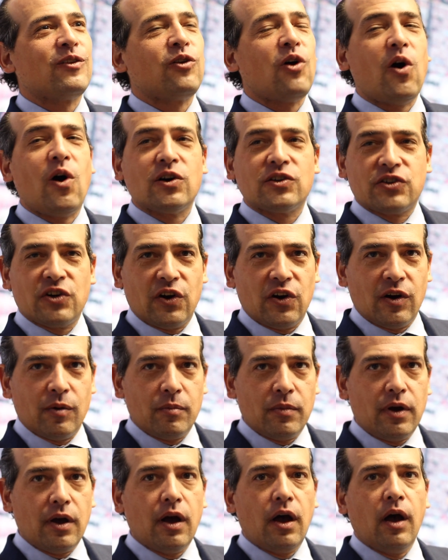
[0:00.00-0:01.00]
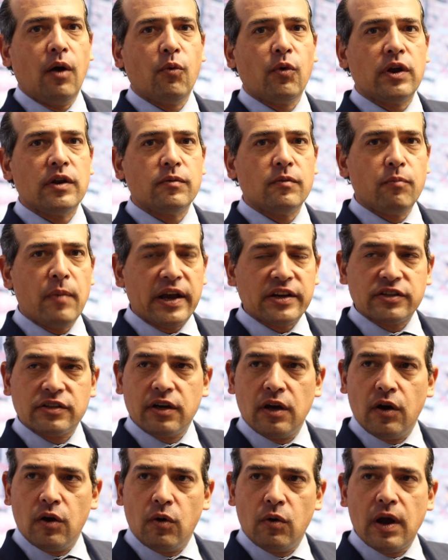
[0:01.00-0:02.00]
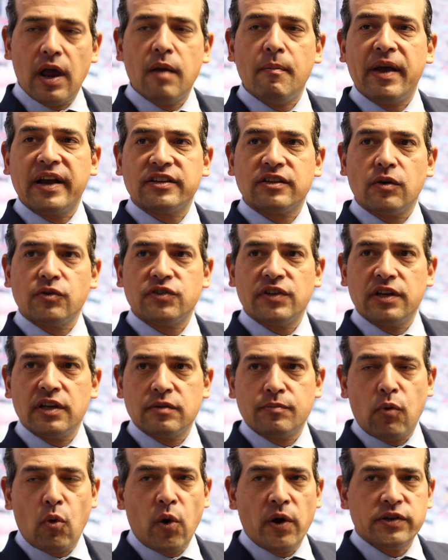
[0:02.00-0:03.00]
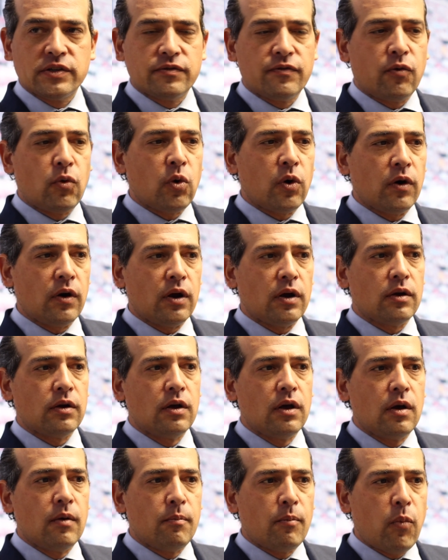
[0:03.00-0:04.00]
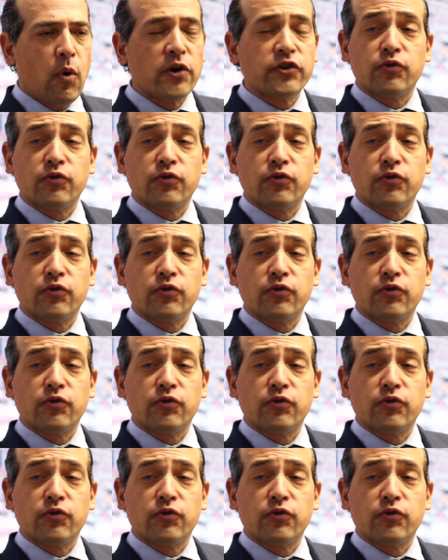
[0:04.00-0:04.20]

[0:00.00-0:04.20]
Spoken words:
But long-term, Mexico and Mexico City is poised for